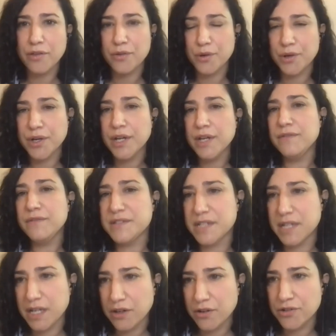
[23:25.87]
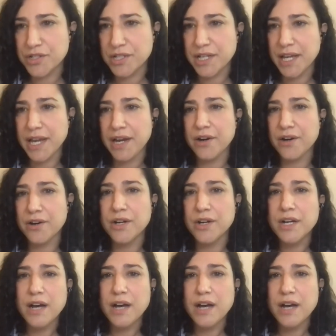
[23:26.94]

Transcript: or visiting urgent care,